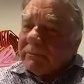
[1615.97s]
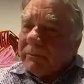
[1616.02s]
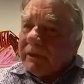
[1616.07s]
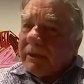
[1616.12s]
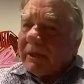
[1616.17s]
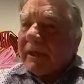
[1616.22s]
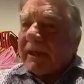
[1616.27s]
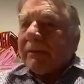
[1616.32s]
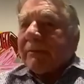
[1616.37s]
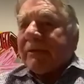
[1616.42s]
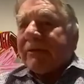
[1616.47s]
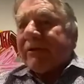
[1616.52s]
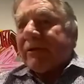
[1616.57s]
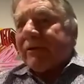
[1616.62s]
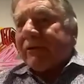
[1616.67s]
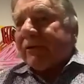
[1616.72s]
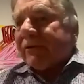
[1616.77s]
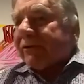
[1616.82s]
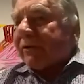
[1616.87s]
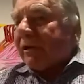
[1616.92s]
cleaning
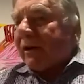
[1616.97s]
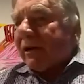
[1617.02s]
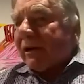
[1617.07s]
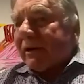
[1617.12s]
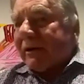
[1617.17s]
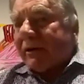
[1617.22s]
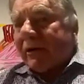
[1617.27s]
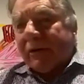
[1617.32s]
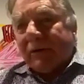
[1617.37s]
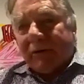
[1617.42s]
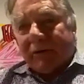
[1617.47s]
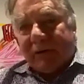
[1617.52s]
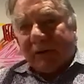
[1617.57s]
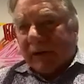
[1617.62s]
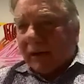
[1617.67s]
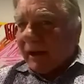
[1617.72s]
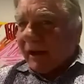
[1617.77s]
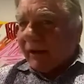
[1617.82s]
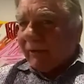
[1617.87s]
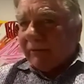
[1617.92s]
materials, I don't
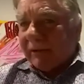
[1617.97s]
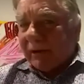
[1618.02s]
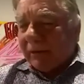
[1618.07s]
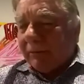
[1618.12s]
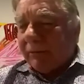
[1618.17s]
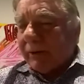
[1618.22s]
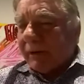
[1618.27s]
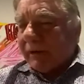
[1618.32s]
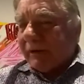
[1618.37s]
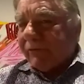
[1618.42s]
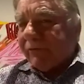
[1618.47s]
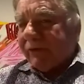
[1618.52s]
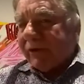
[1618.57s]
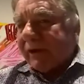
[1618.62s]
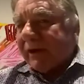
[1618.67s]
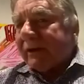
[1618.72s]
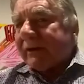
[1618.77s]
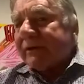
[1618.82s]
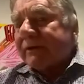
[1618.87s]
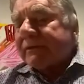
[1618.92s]
think have any big
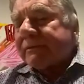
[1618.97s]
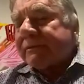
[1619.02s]
effect.